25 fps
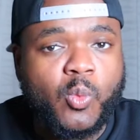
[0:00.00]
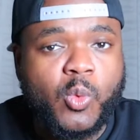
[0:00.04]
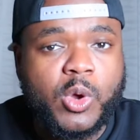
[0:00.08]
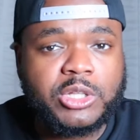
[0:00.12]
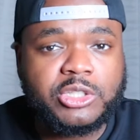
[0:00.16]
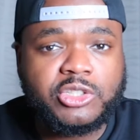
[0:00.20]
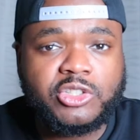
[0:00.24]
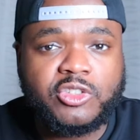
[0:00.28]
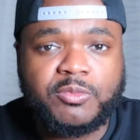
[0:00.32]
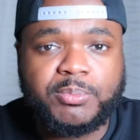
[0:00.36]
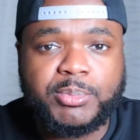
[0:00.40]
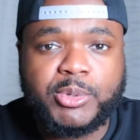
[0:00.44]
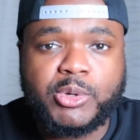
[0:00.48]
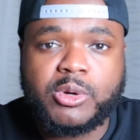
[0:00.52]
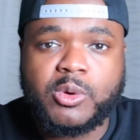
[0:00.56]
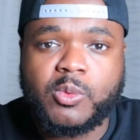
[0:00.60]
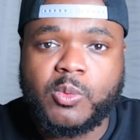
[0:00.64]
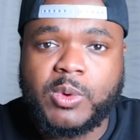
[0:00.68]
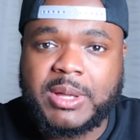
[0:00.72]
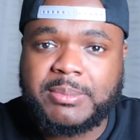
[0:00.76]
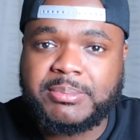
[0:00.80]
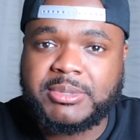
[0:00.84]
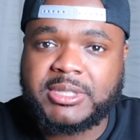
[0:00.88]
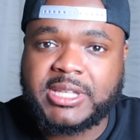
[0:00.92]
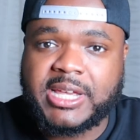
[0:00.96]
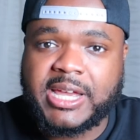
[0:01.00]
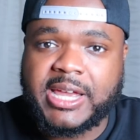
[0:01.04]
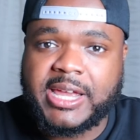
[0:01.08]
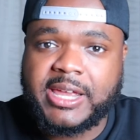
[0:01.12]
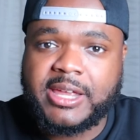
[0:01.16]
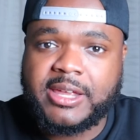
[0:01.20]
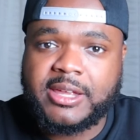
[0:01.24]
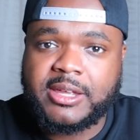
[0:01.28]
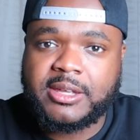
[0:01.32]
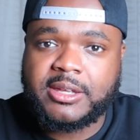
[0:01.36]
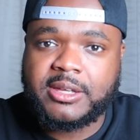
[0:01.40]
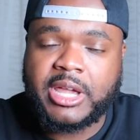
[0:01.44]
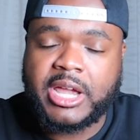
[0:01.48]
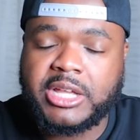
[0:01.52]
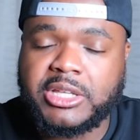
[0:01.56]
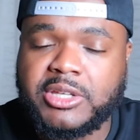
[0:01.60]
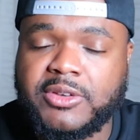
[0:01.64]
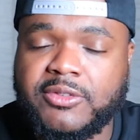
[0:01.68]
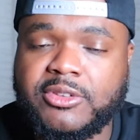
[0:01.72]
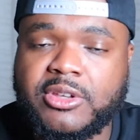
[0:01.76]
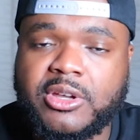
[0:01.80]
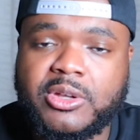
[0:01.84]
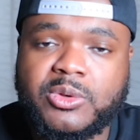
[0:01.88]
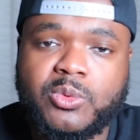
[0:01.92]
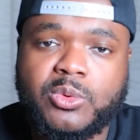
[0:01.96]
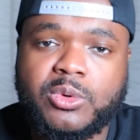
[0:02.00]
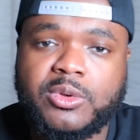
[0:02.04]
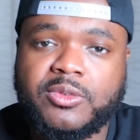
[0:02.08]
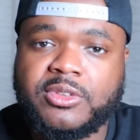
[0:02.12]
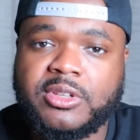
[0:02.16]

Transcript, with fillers: once you've built a website and you've done all